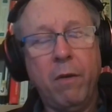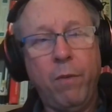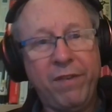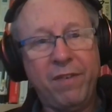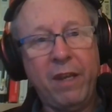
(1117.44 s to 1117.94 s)

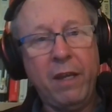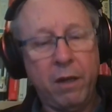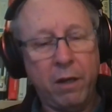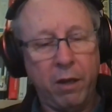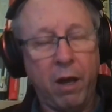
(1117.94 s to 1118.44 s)
We see
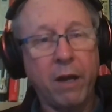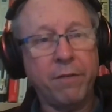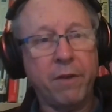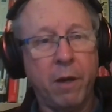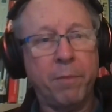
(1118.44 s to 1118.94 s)
a lot
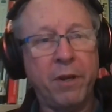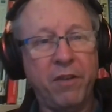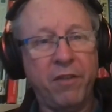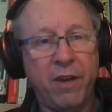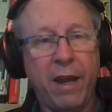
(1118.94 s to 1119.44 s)
of
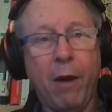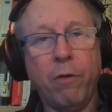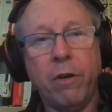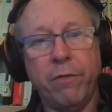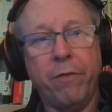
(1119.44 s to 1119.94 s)
companies now
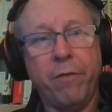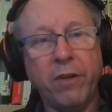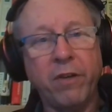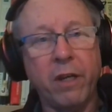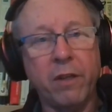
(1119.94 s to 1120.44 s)

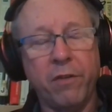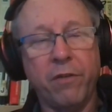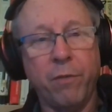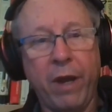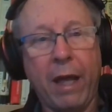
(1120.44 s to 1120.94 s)
confronting
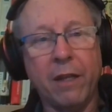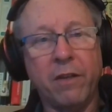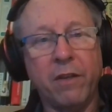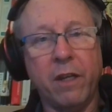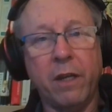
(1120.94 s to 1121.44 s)
this
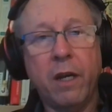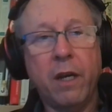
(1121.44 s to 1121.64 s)
reality